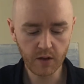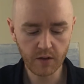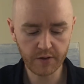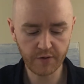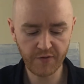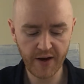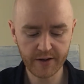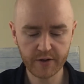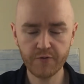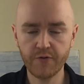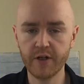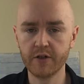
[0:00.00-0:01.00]

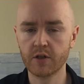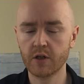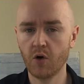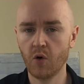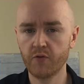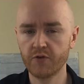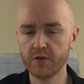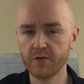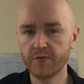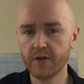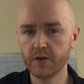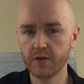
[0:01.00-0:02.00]
Defective is often
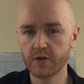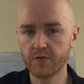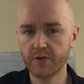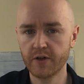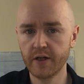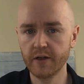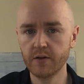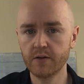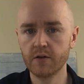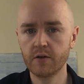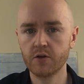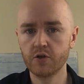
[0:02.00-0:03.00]
feelings of guilt,
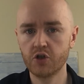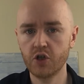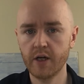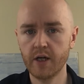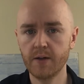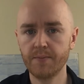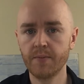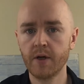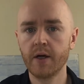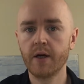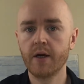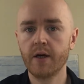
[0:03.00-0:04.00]
shame,
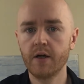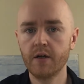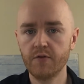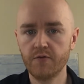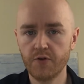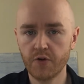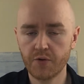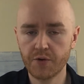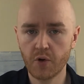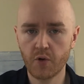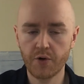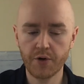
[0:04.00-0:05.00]

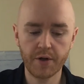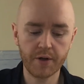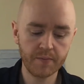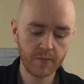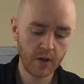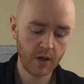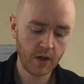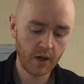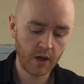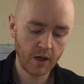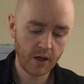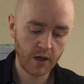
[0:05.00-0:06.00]
inferiority.
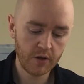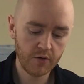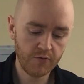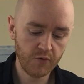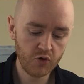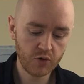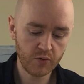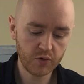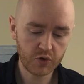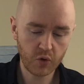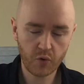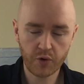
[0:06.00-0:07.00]
The vulnerable
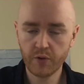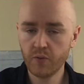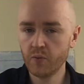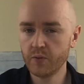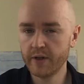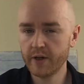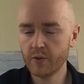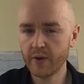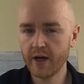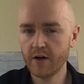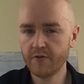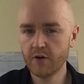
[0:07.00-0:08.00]
story, there we
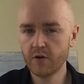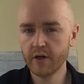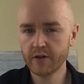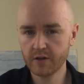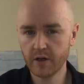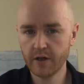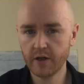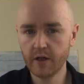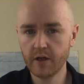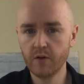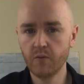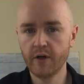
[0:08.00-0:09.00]
have our
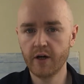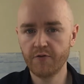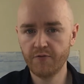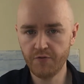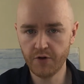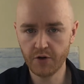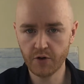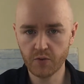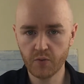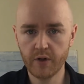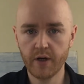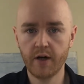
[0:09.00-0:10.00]
anxiety, we have fear,
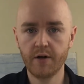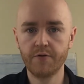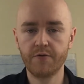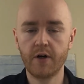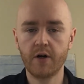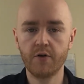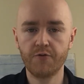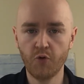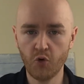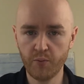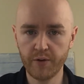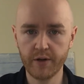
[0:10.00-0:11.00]
we have our
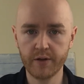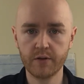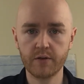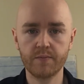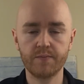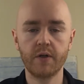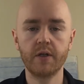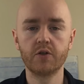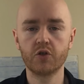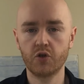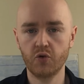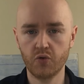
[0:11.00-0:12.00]
phobias,
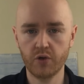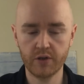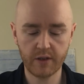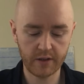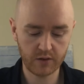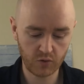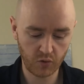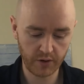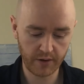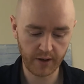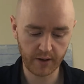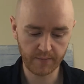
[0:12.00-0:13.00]
insecurities, that sort of
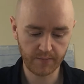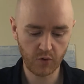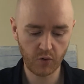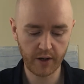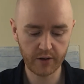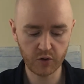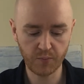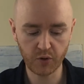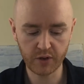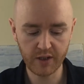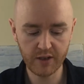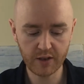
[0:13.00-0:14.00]
thing. Okay, so but
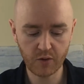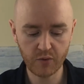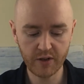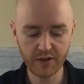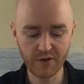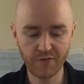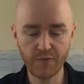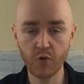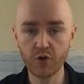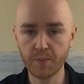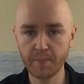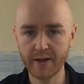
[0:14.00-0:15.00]
these are really the
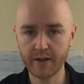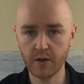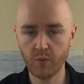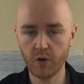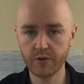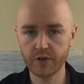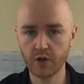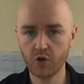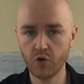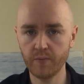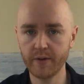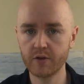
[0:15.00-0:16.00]
fundamental ones that
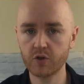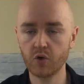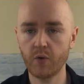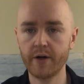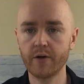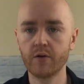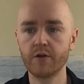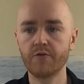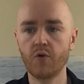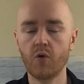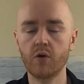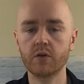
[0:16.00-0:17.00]
come in so early
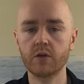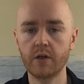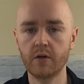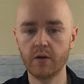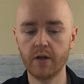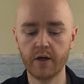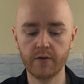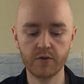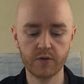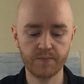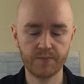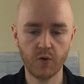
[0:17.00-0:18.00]
for us in our lives.
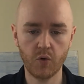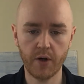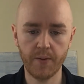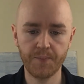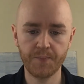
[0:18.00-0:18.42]
Okay.